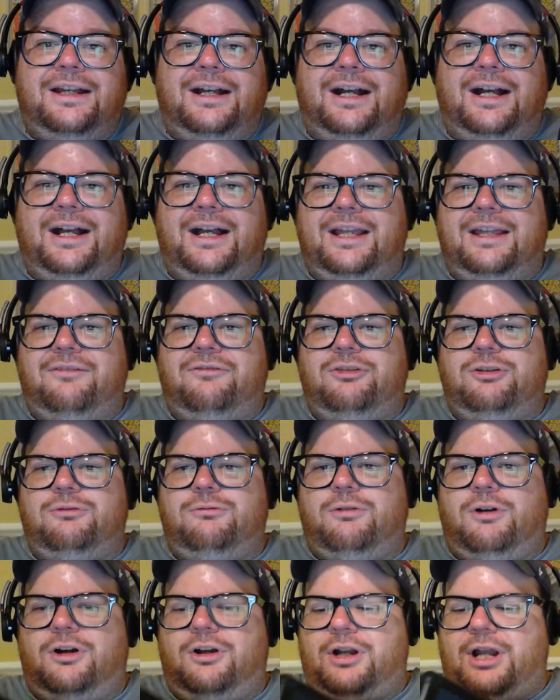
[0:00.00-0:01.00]
if
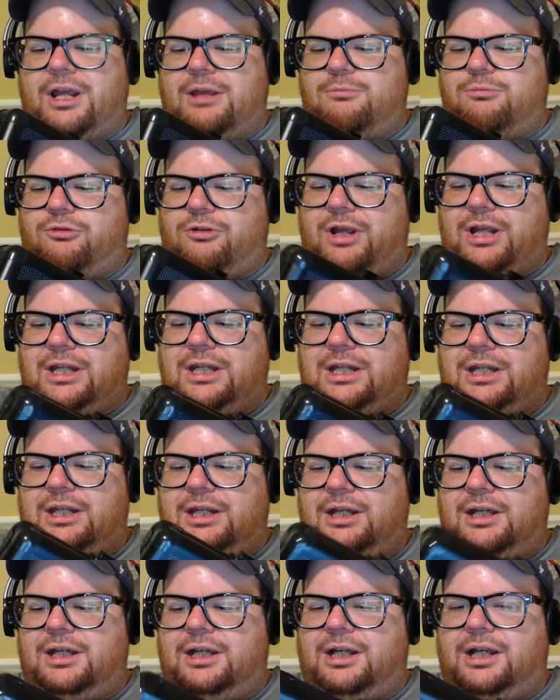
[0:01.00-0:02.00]
you are a Brady
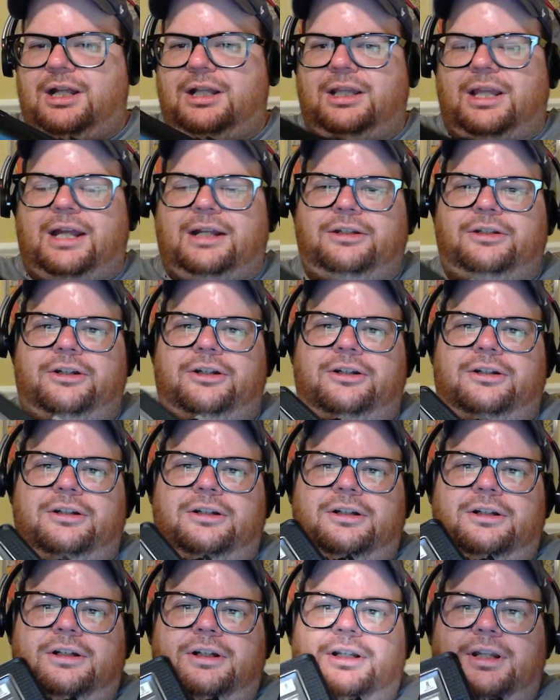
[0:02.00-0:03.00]
collector.
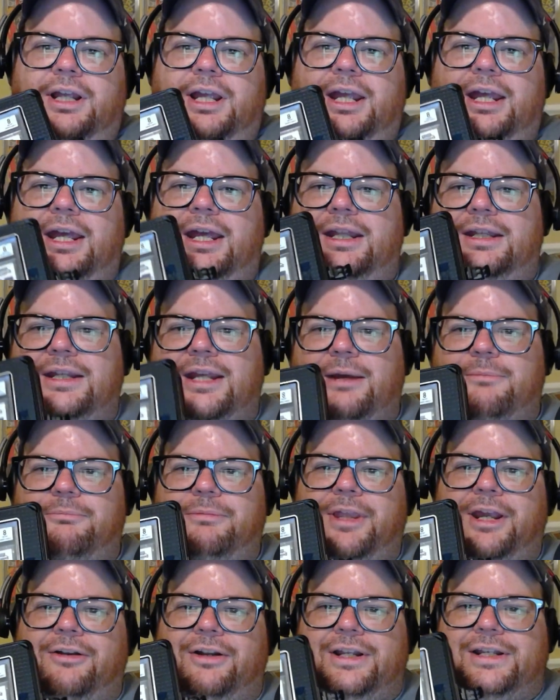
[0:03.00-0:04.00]
And yep,
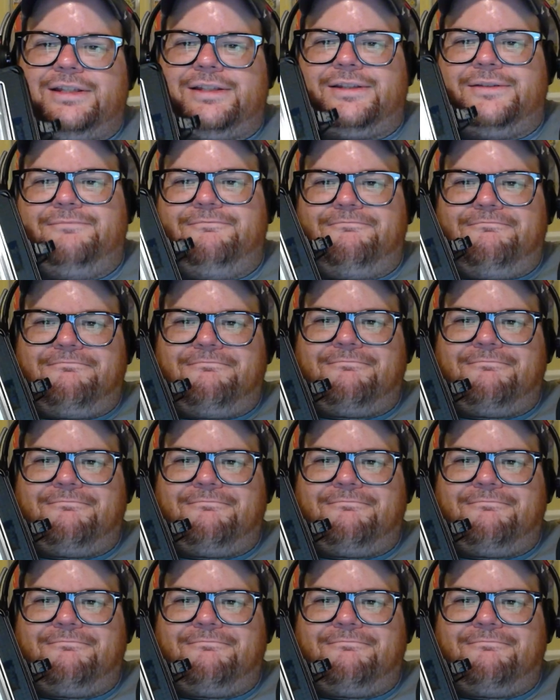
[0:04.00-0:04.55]
there it is.